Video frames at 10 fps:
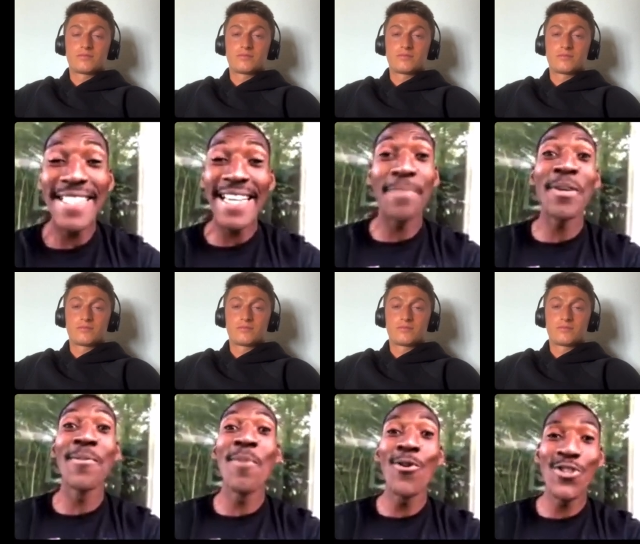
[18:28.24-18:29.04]

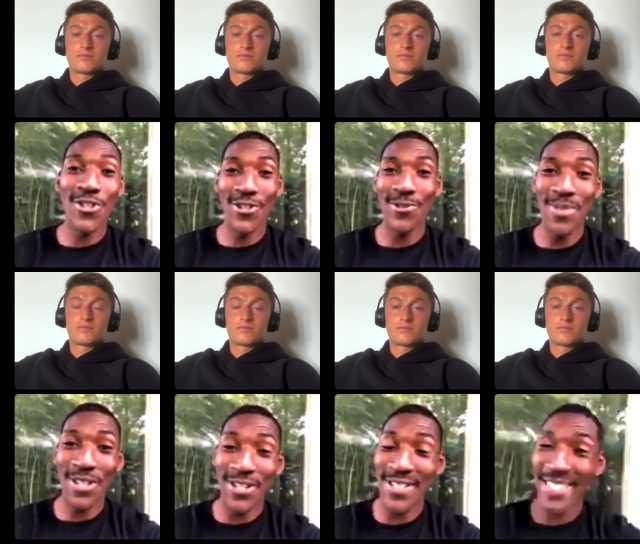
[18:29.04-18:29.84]
Speaker 1: emotional because
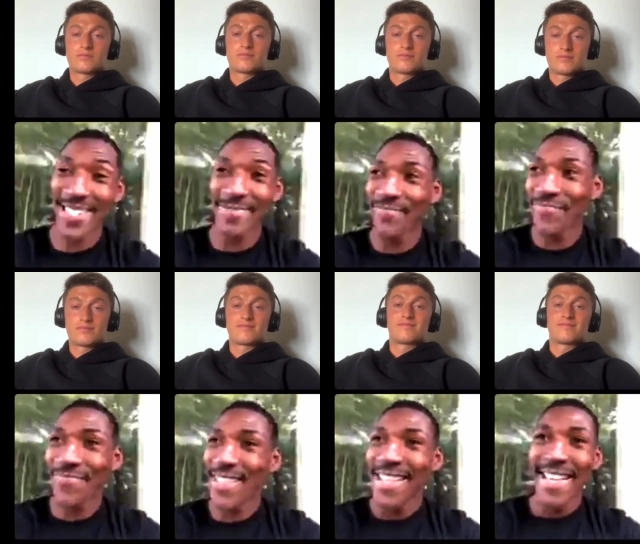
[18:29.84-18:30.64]
um
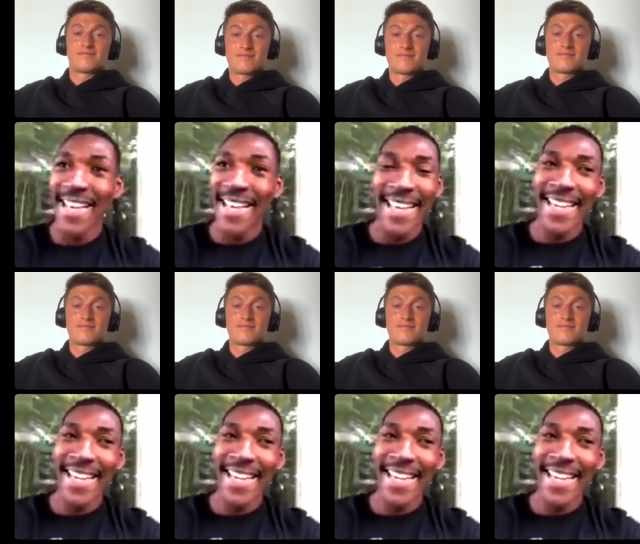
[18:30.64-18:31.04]
like